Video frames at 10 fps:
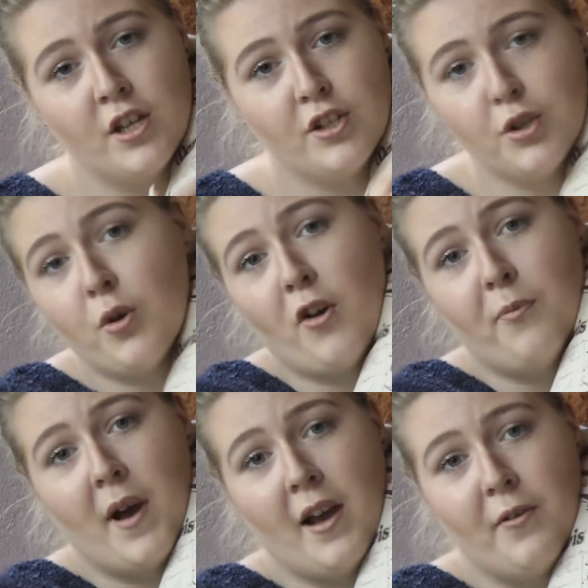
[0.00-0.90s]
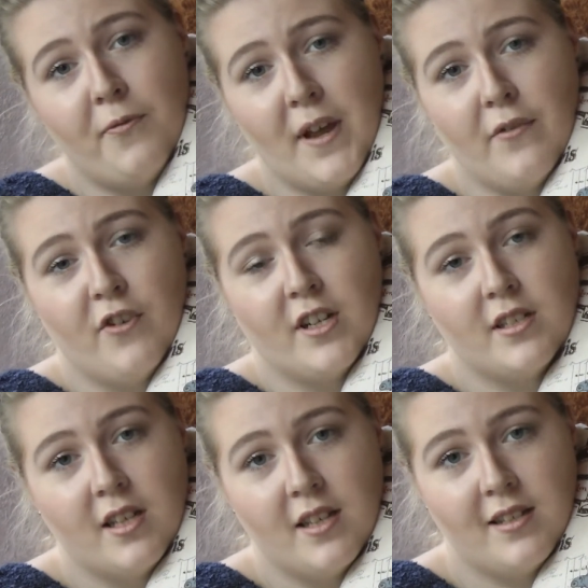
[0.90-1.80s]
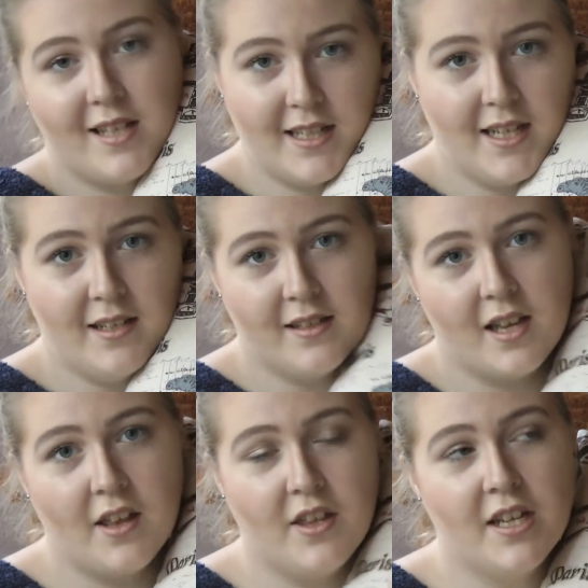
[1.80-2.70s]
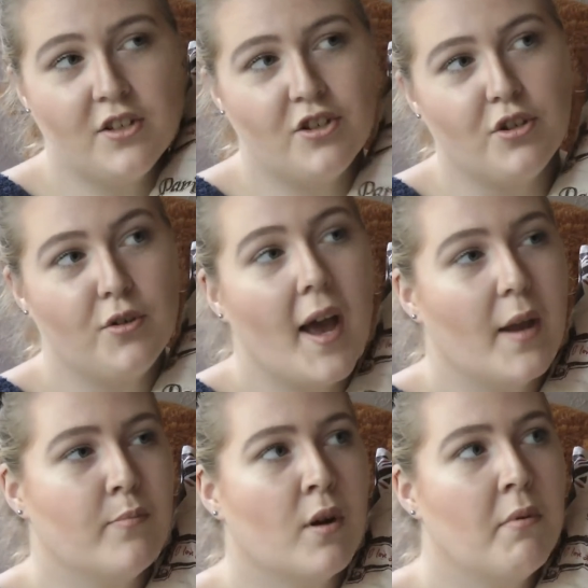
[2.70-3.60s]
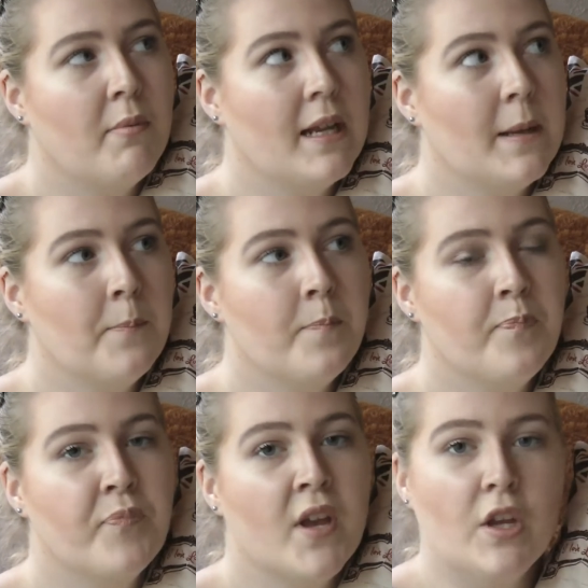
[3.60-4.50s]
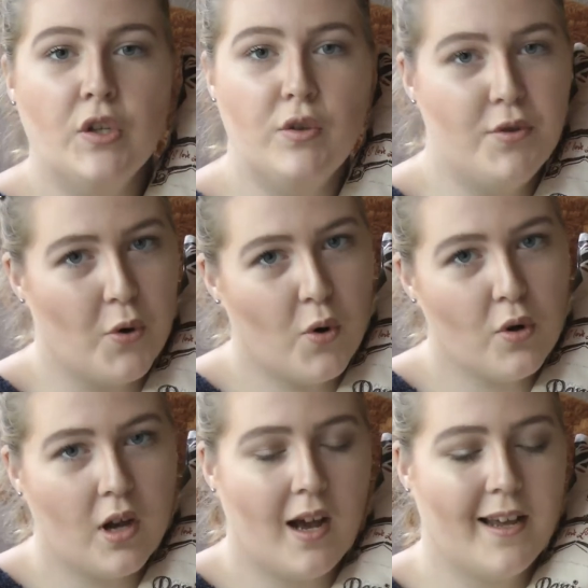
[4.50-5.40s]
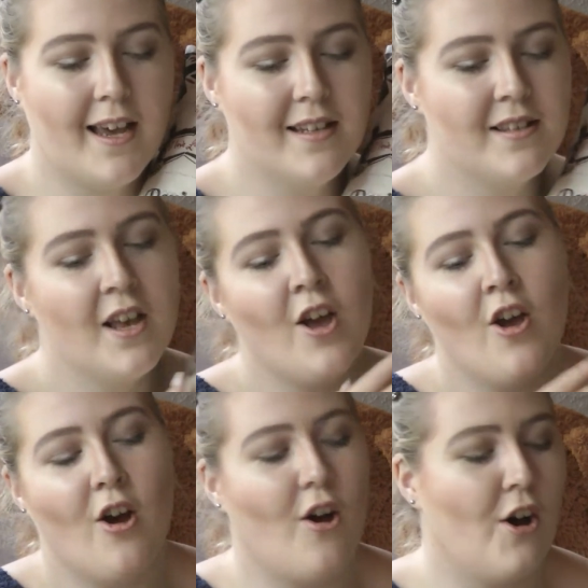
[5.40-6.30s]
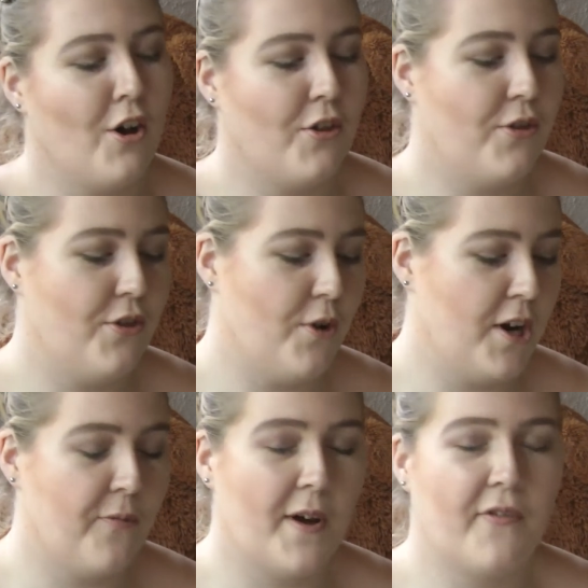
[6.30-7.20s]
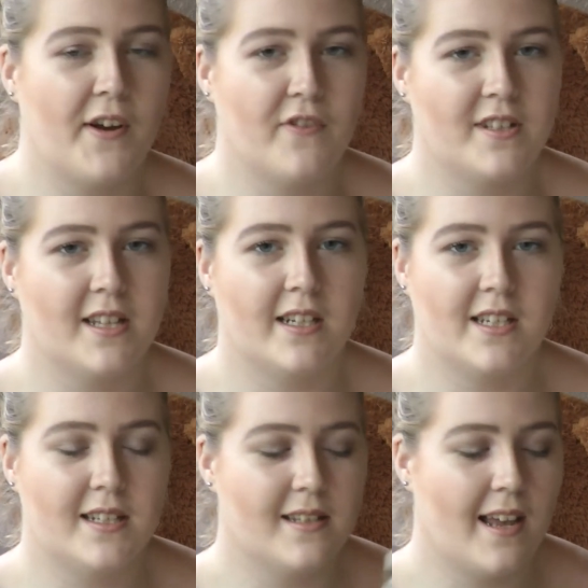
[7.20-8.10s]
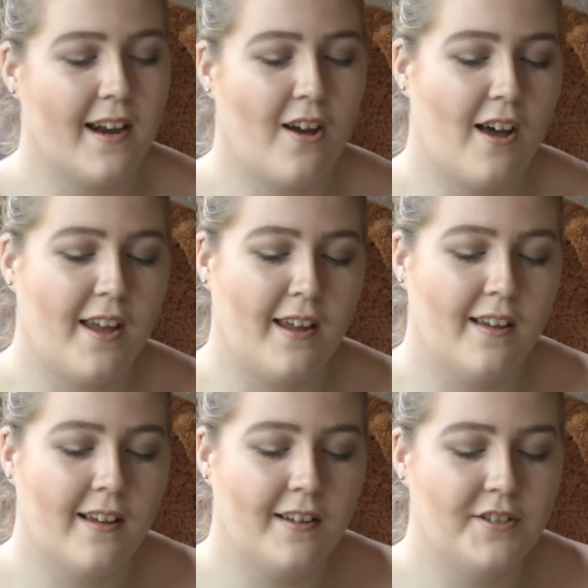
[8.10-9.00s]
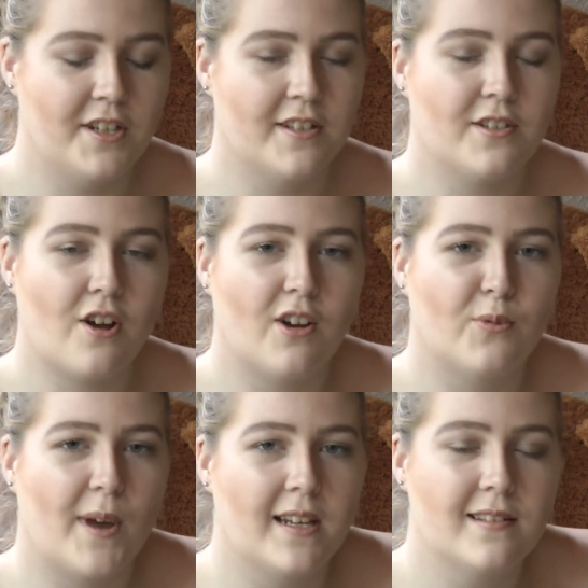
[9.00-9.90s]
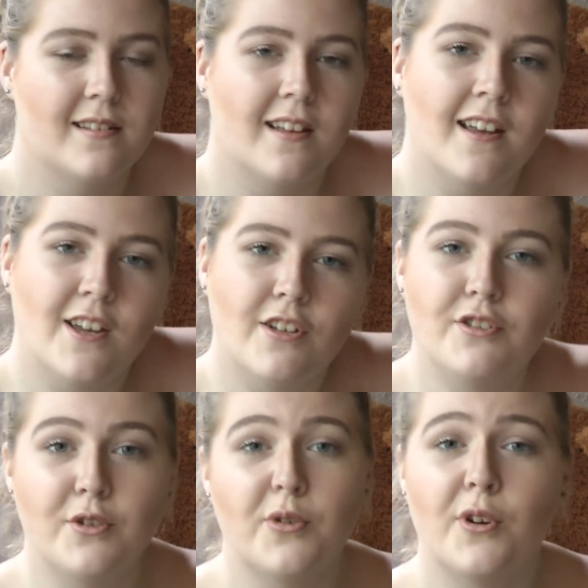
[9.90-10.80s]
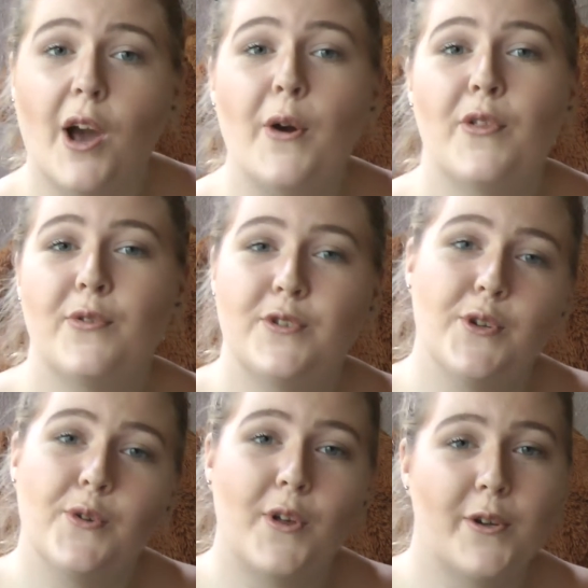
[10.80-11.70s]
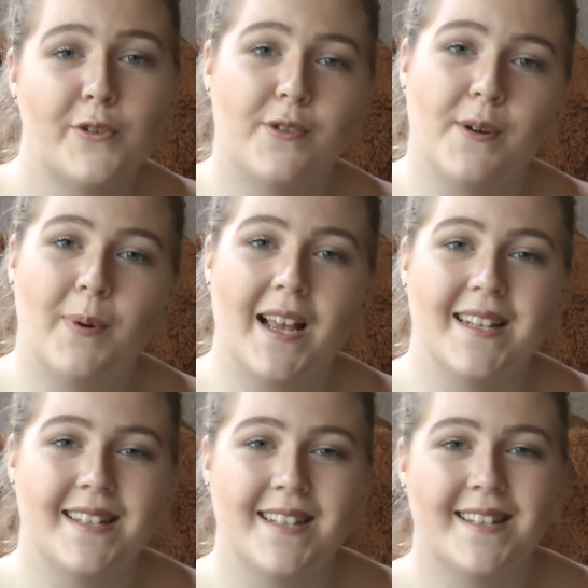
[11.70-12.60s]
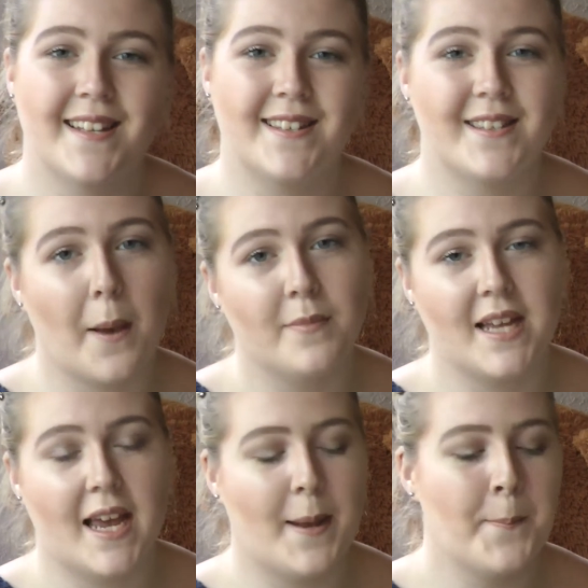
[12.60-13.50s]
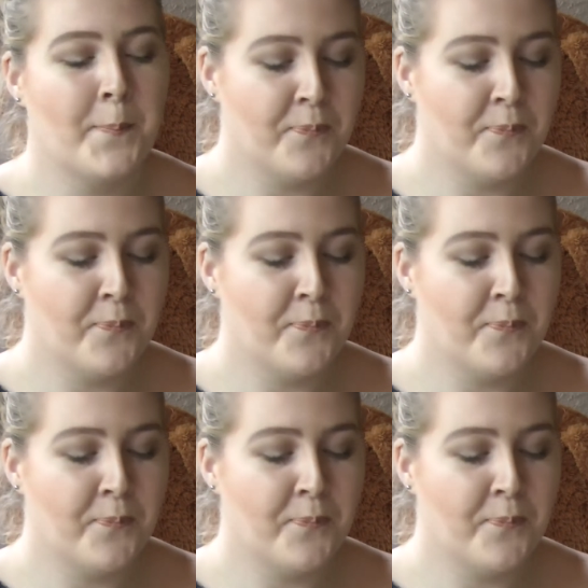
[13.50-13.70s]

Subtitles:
two of my favorite cities. These two and probably New York, I guess, are 3 of my favorite cities, and I just can't wait to go to those 3 places someday.